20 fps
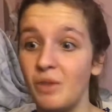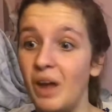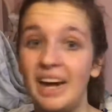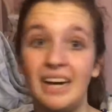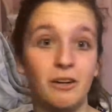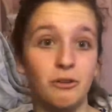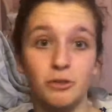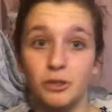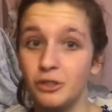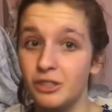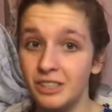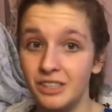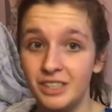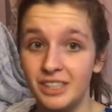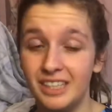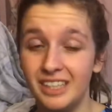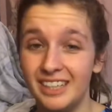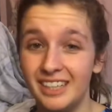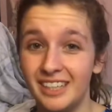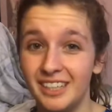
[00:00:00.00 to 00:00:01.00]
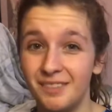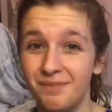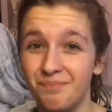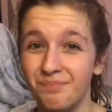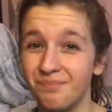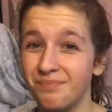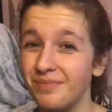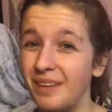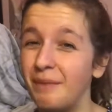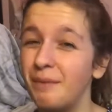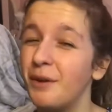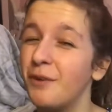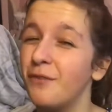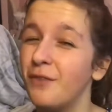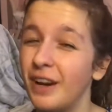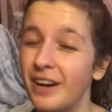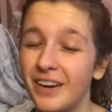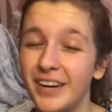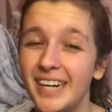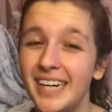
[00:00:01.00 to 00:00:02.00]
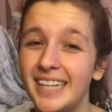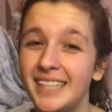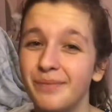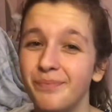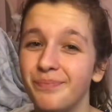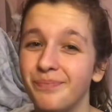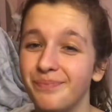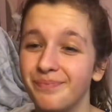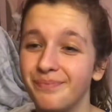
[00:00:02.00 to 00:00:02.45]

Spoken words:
I don't do concealer. I'm a very